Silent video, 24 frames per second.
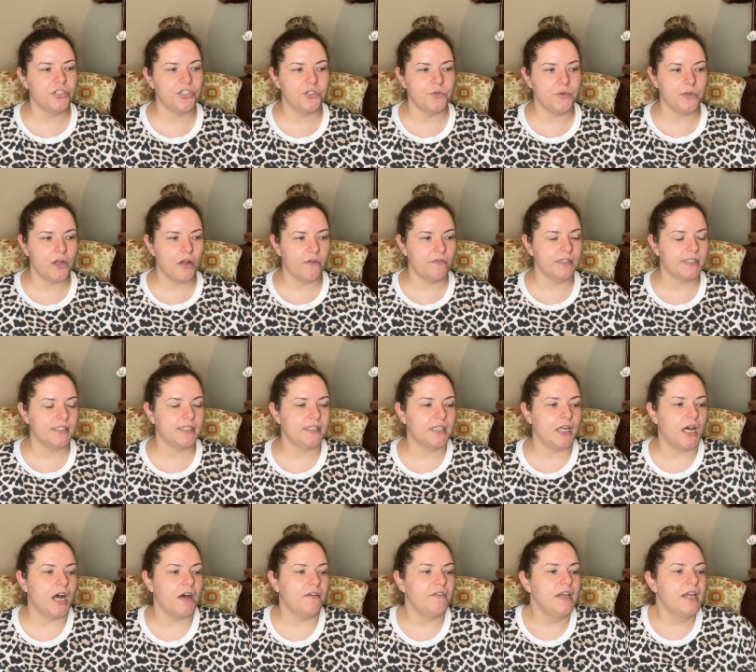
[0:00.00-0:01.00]
doing all this
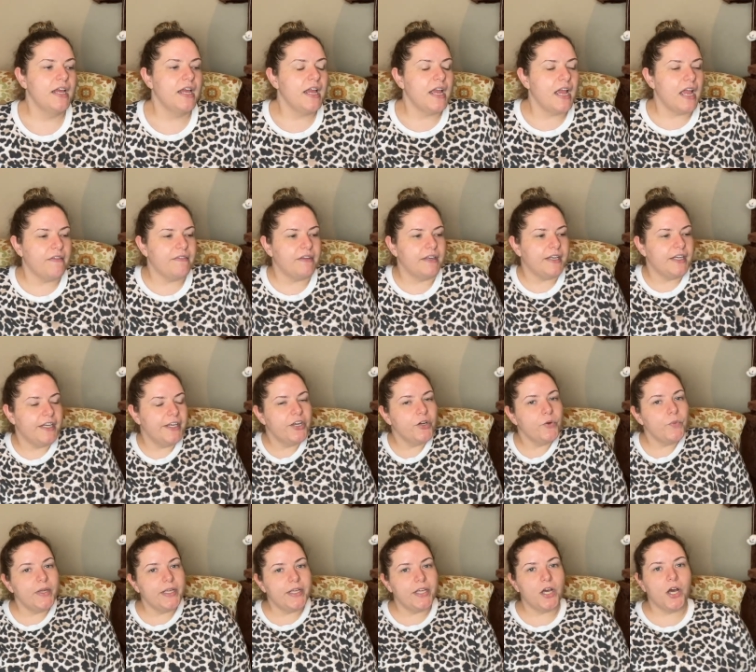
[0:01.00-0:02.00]
stuff, and then here
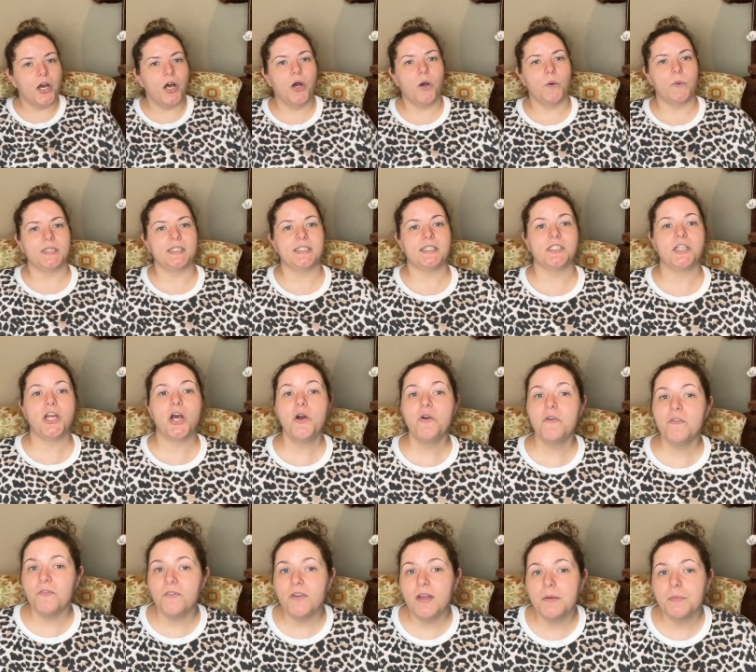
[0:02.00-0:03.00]
we go. It's
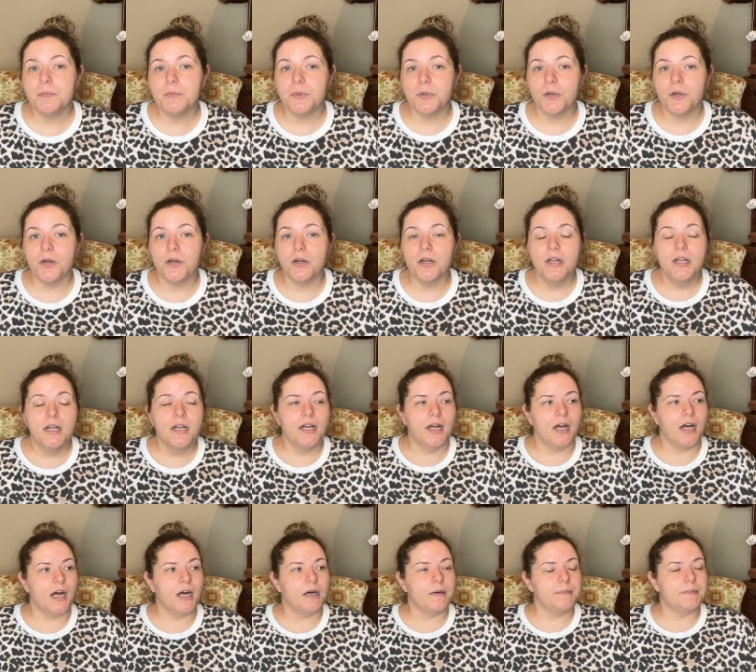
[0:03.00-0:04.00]
November,
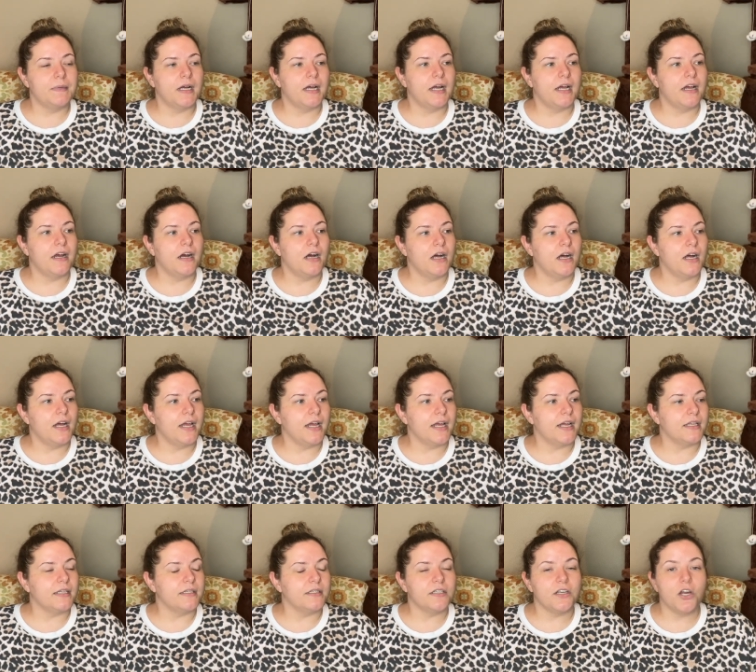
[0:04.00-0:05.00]
um, uh,
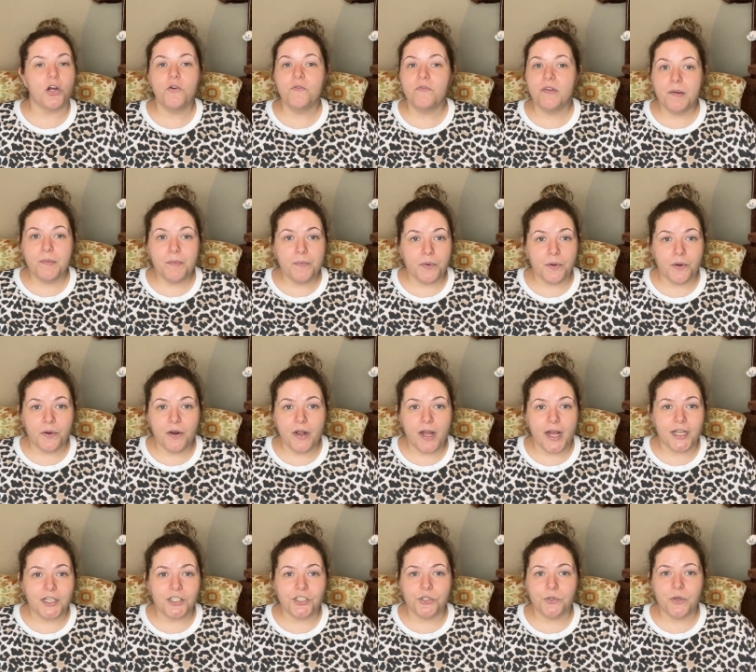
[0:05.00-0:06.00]
and November,
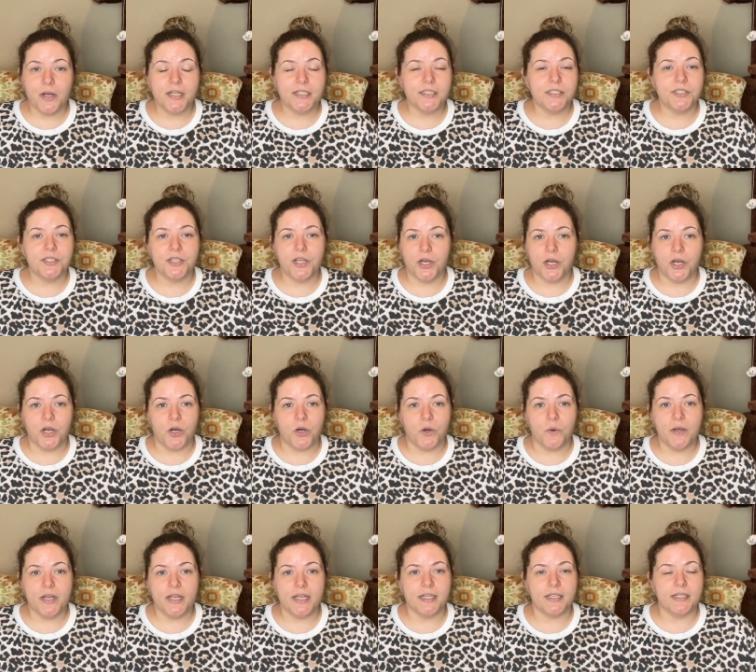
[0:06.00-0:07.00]
as you guys
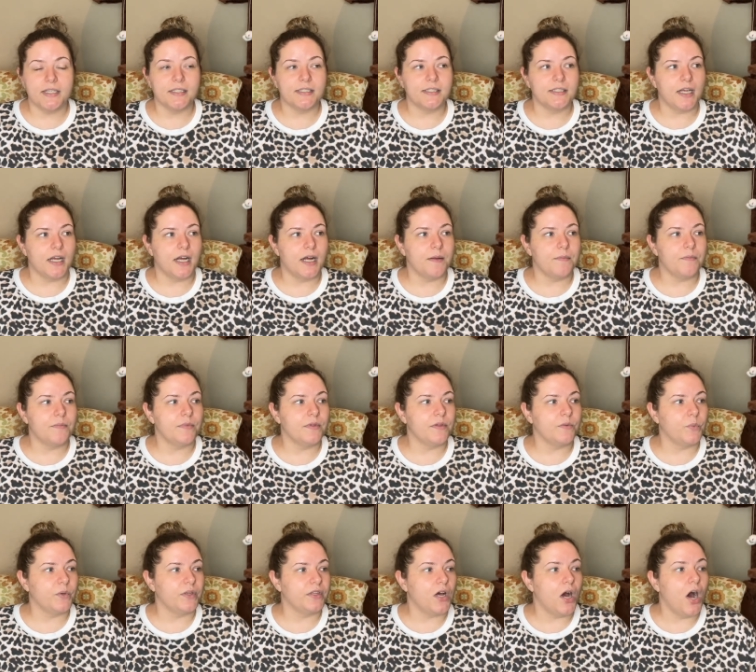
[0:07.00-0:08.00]
know, is um,
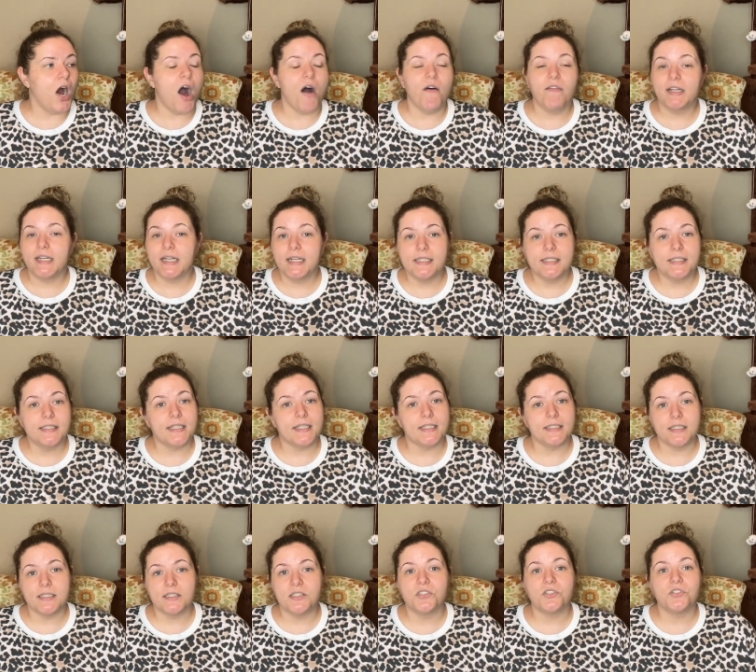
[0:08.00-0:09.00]
when the holiday
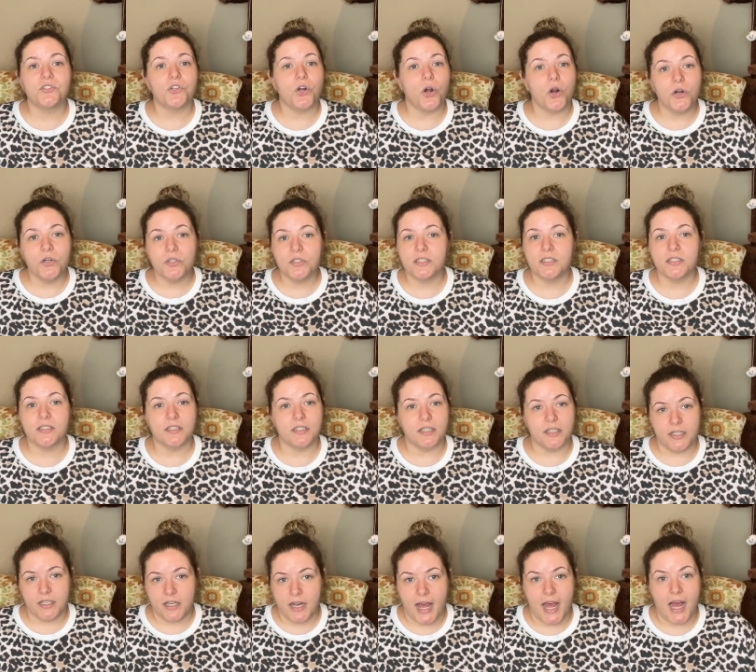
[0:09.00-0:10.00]
season starts
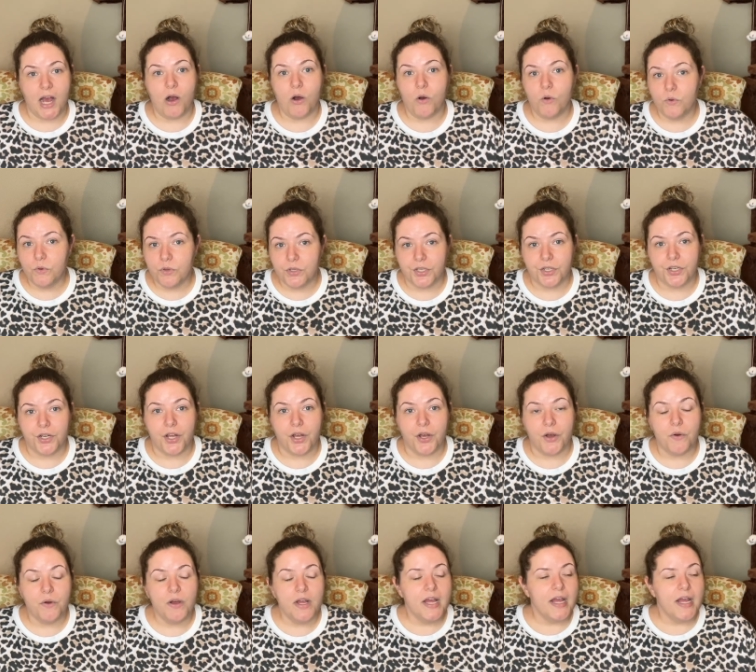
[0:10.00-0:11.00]
now, you know,